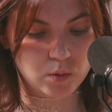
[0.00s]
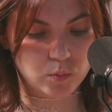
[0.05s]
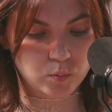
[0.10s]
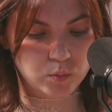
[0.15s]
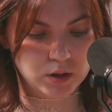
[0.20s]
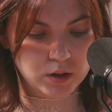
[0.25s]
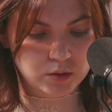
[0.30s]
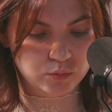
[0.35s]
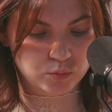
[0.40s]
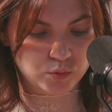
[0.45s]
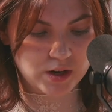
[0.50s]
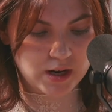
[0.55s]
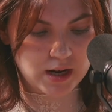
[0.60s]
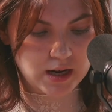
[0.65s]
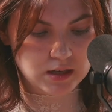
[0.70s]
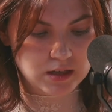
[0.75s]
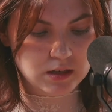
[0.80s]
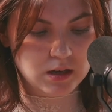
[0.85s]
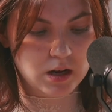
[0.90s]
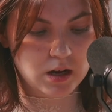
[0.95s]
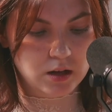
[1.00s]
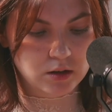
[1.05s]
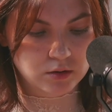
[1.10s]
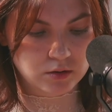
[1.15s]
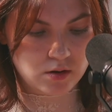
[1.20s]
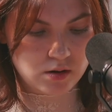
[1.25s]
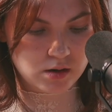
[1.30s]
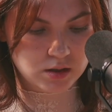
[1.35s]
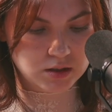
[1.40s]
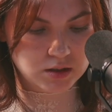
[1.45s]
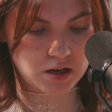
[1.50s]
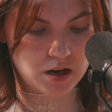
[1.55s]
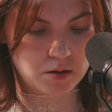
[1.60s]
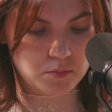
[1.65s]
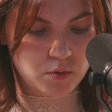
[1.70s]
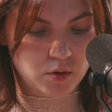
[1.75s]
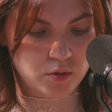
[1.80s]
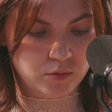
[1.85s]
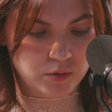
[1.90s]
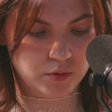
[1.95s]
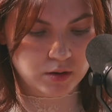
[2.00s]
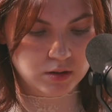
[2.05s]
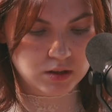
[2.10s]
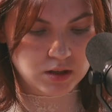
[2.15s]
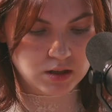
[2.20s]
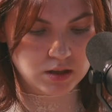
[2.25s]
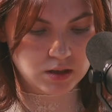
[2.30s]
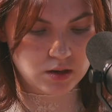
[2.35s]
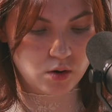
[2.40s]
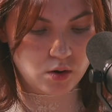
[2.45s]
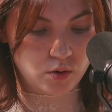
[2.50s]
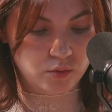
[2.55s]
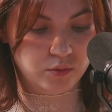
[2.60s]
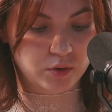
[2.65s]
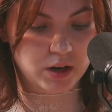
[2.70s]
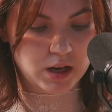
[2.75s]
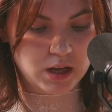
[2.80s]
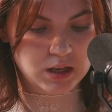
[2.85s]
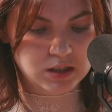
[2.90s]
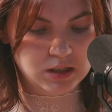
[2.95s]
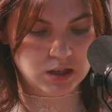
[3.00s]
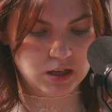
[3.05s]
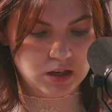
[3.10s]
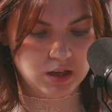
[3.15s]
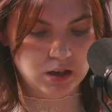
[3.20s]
will reign a long time over his